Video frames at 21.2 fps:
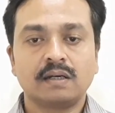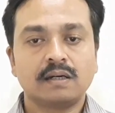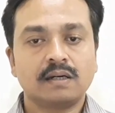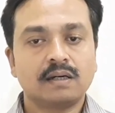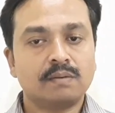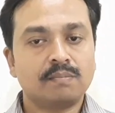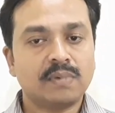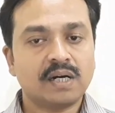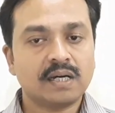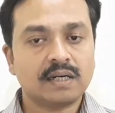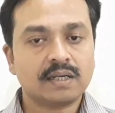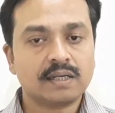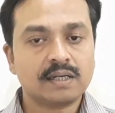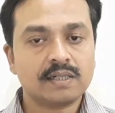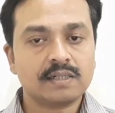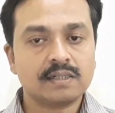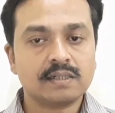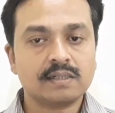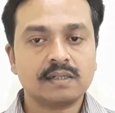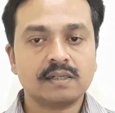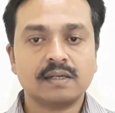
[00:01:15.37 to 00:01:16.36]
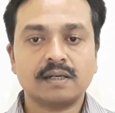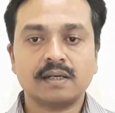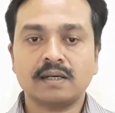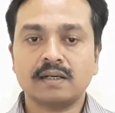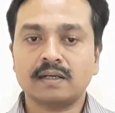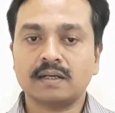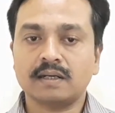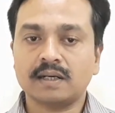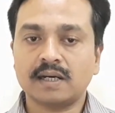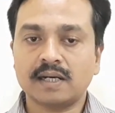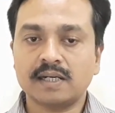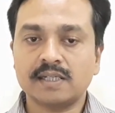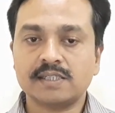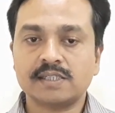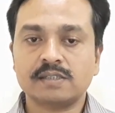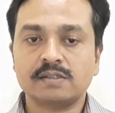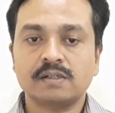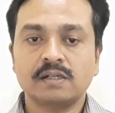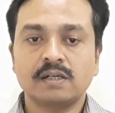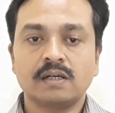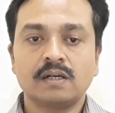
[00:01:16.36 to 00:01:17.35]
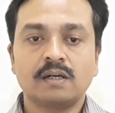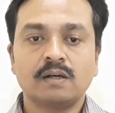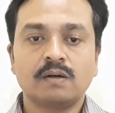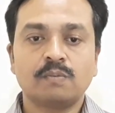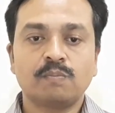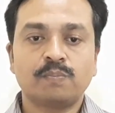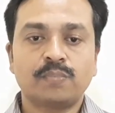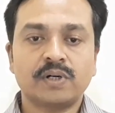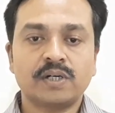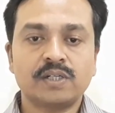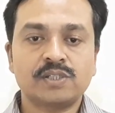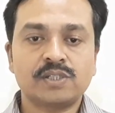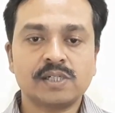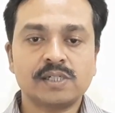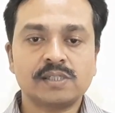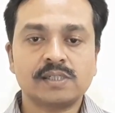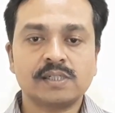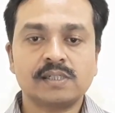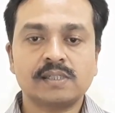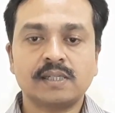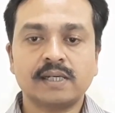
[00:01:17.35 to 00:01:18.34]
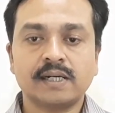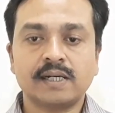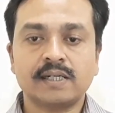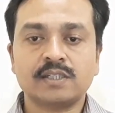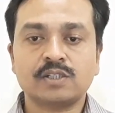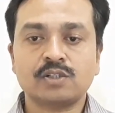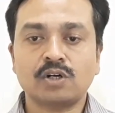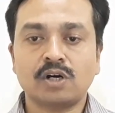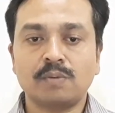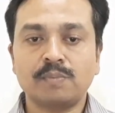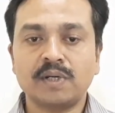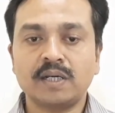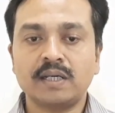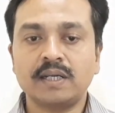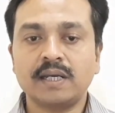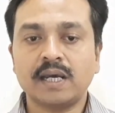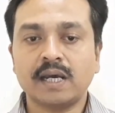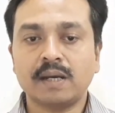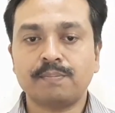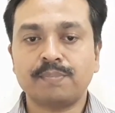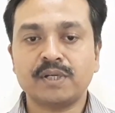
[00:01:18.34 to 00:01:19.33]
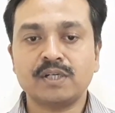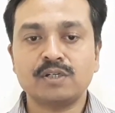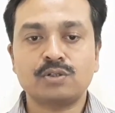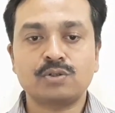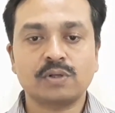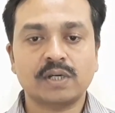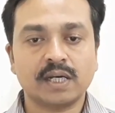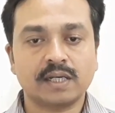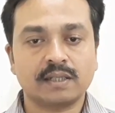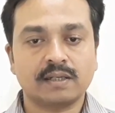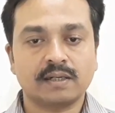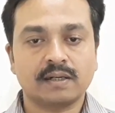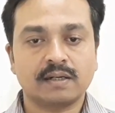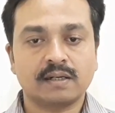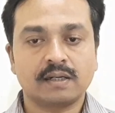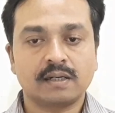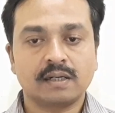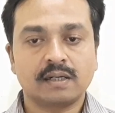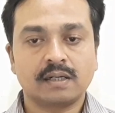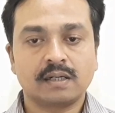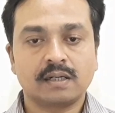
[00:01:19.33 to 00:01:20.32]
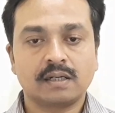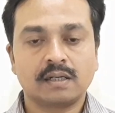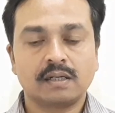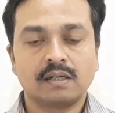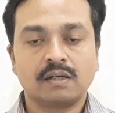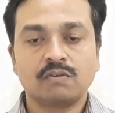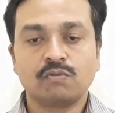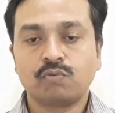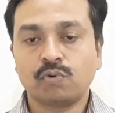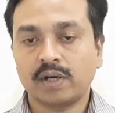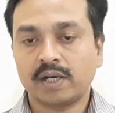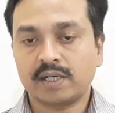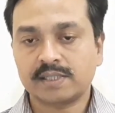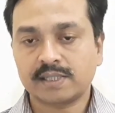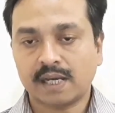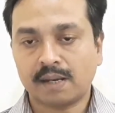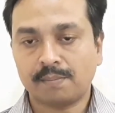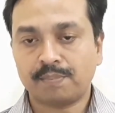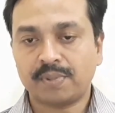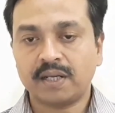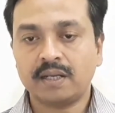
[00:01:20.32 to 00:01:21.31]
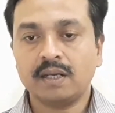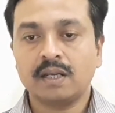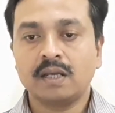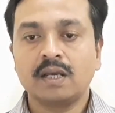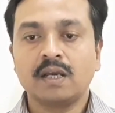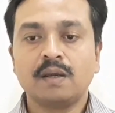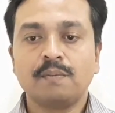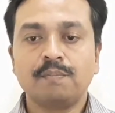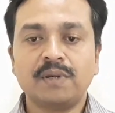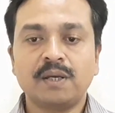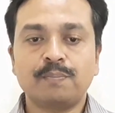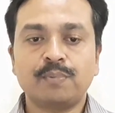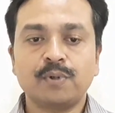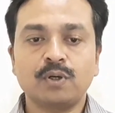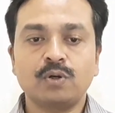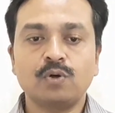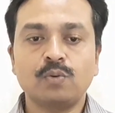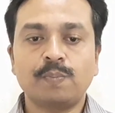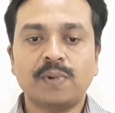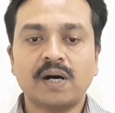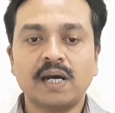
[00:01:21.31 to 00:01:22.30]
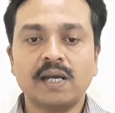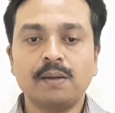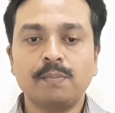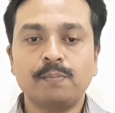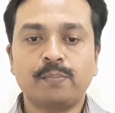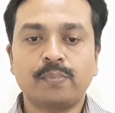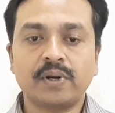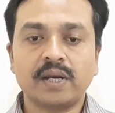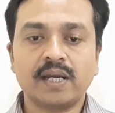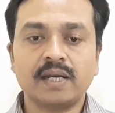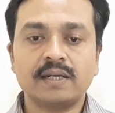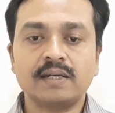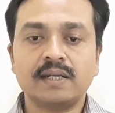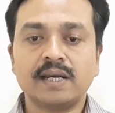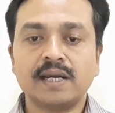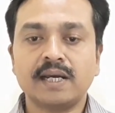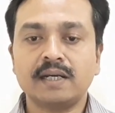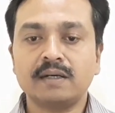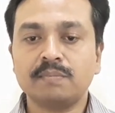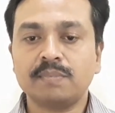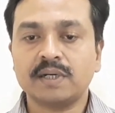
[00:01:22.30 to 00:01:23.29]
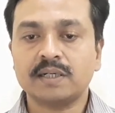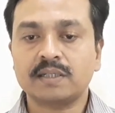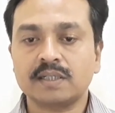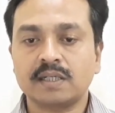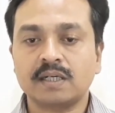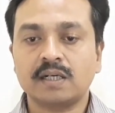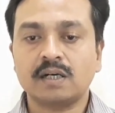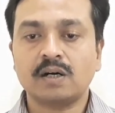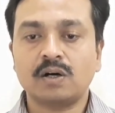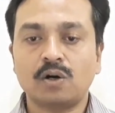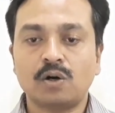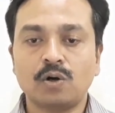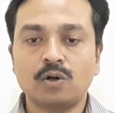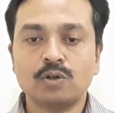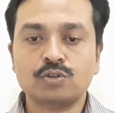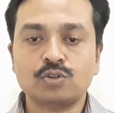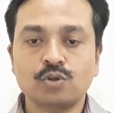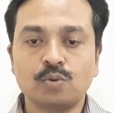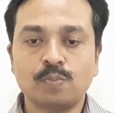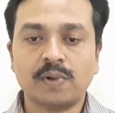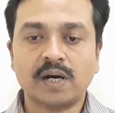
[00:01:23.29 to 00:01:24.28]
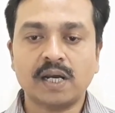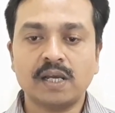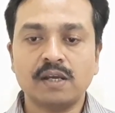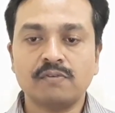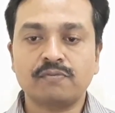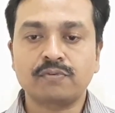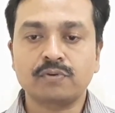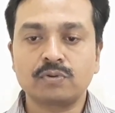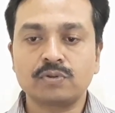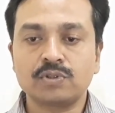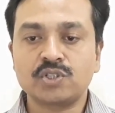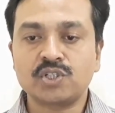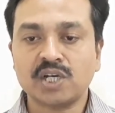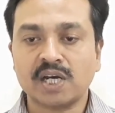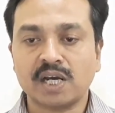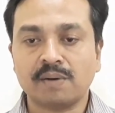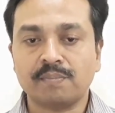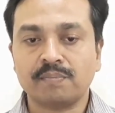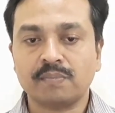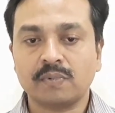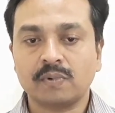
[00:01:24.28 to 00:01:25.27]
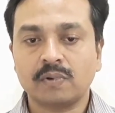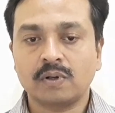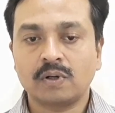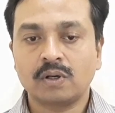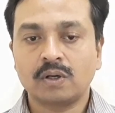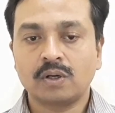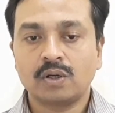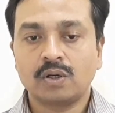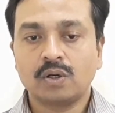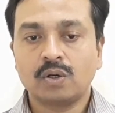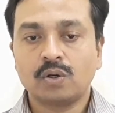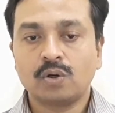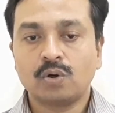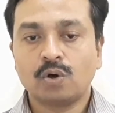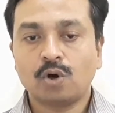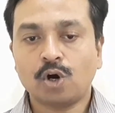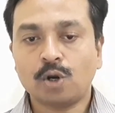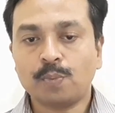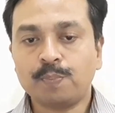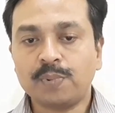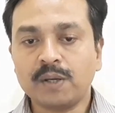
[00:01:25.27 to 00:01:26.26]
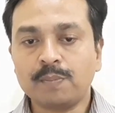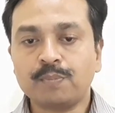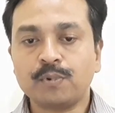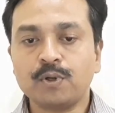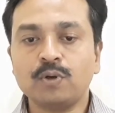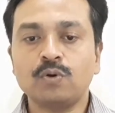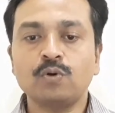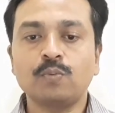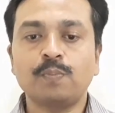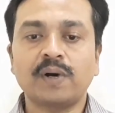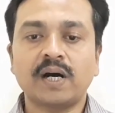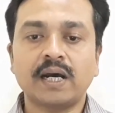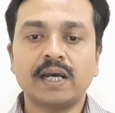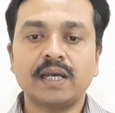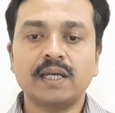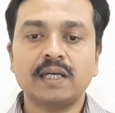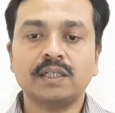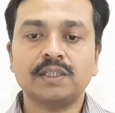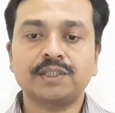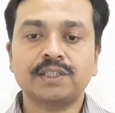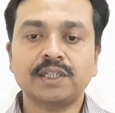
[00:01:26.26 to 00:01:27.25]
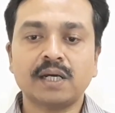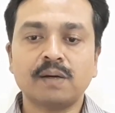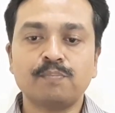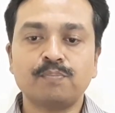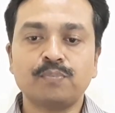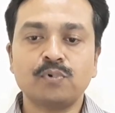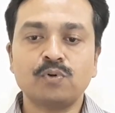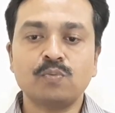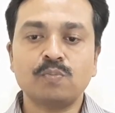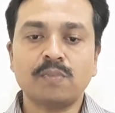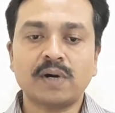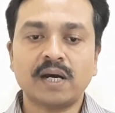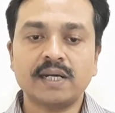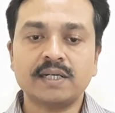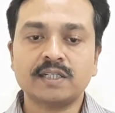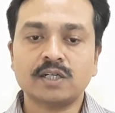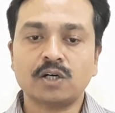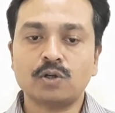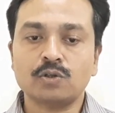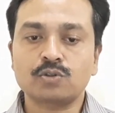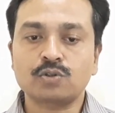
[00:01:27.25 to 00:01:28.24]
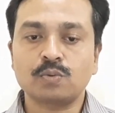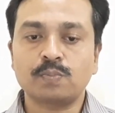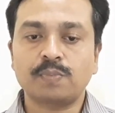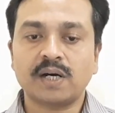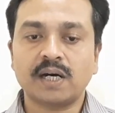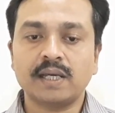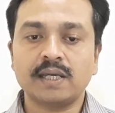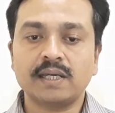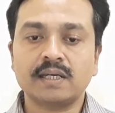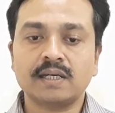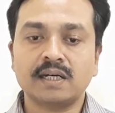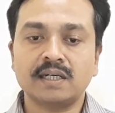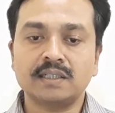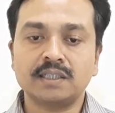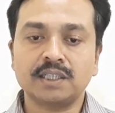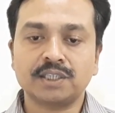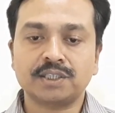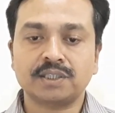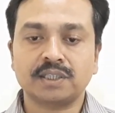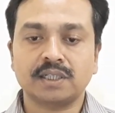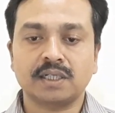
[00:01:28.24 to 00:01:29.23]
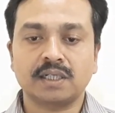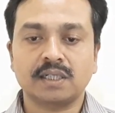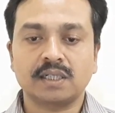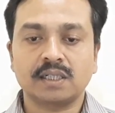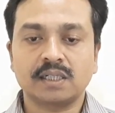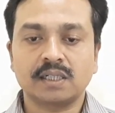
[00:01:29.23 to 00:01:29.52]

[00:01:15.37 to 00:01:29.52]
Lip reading: a marketer analyzes purchases that commonly happen together. For example, people who buy bread and butter also buy fruit jam, or people who buy shampoo might also buy conditioner.